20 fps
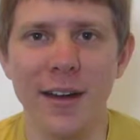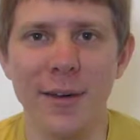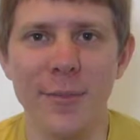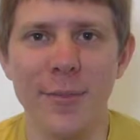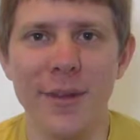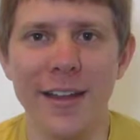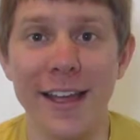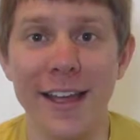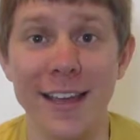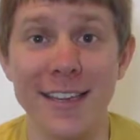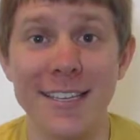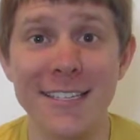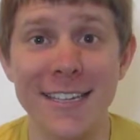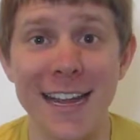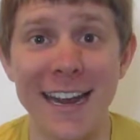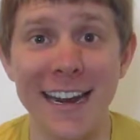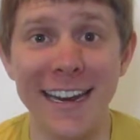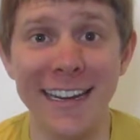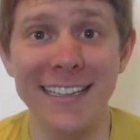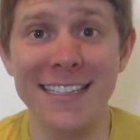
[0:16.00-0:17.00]
big,
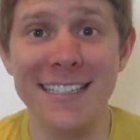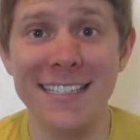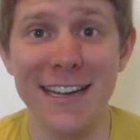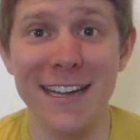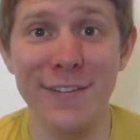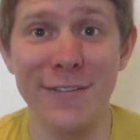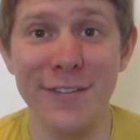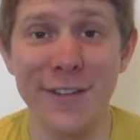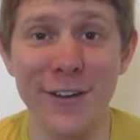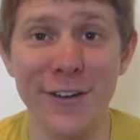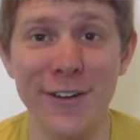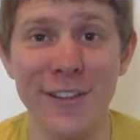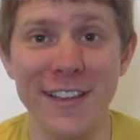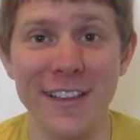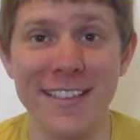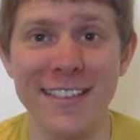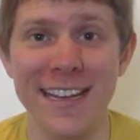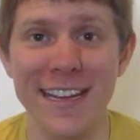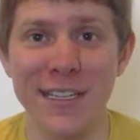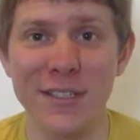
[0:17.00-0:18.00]
exciting stuff here in
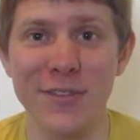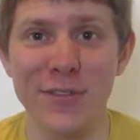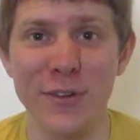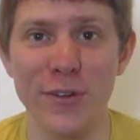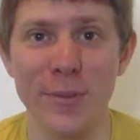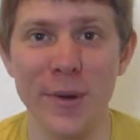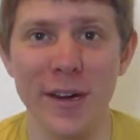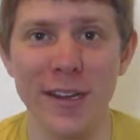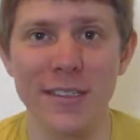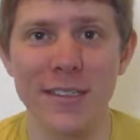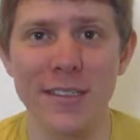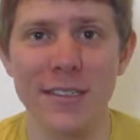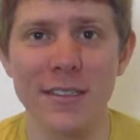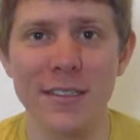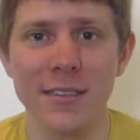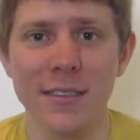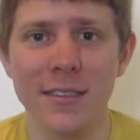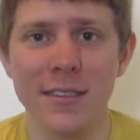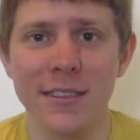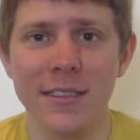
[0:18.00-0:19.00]
these next few
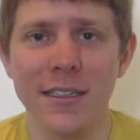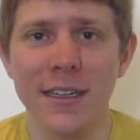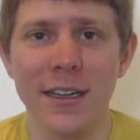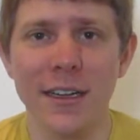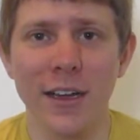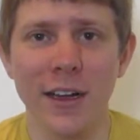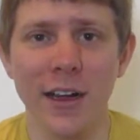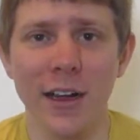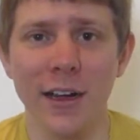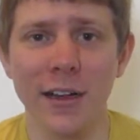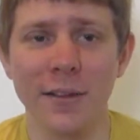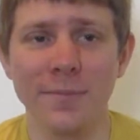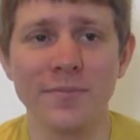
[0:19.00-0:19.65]
months. Yeah,